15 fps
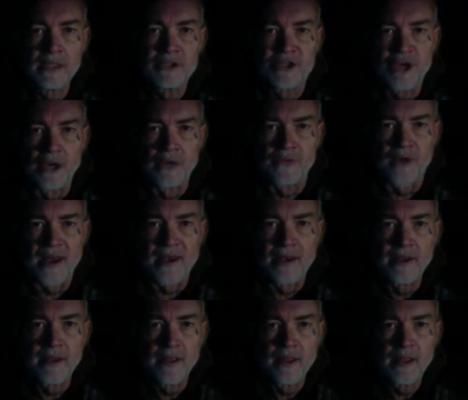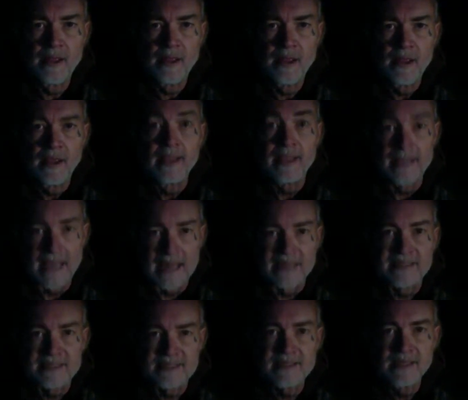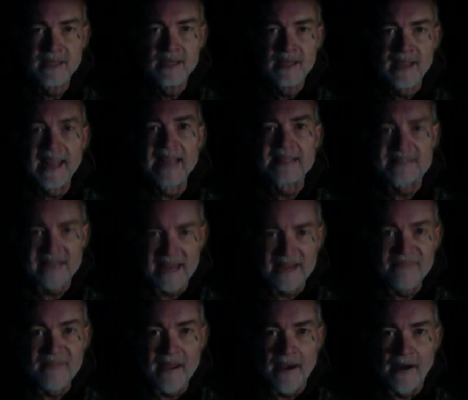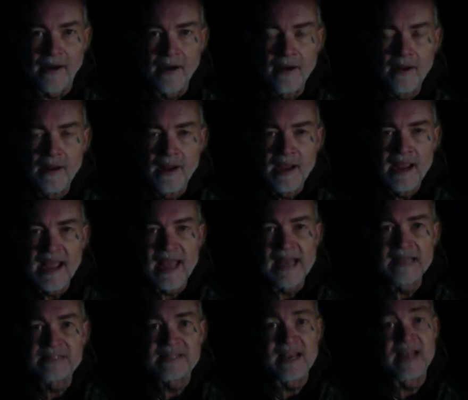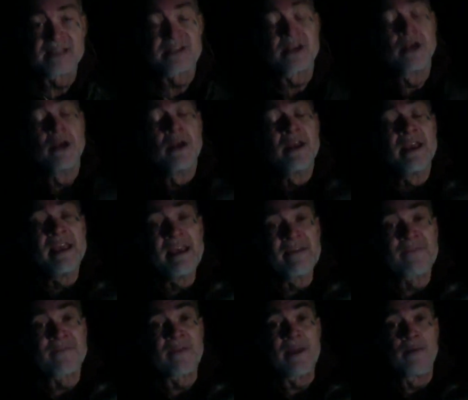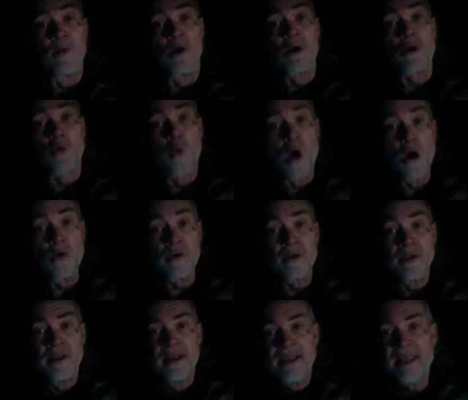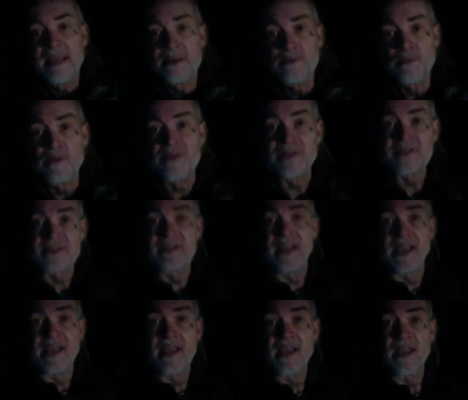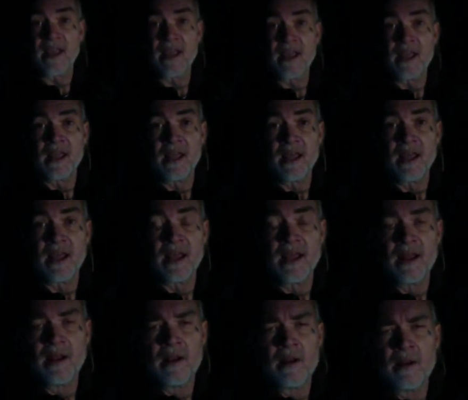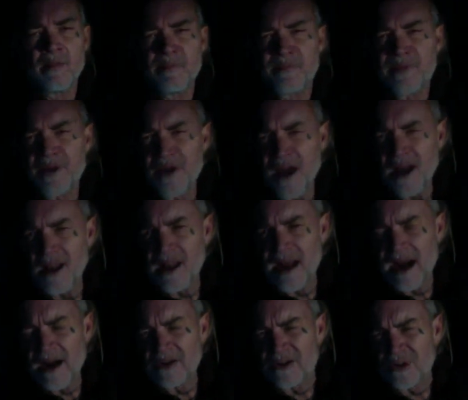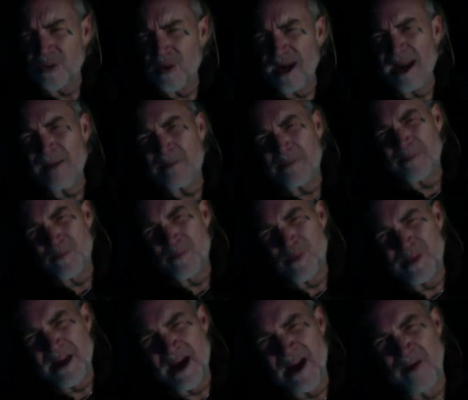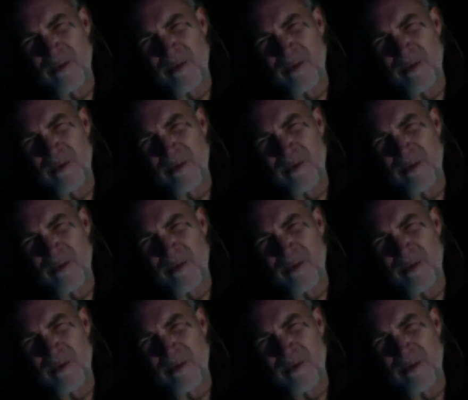children. Yes, it's in there. And it's as if they were, quote, hit with a stick. They're not allowed to rape without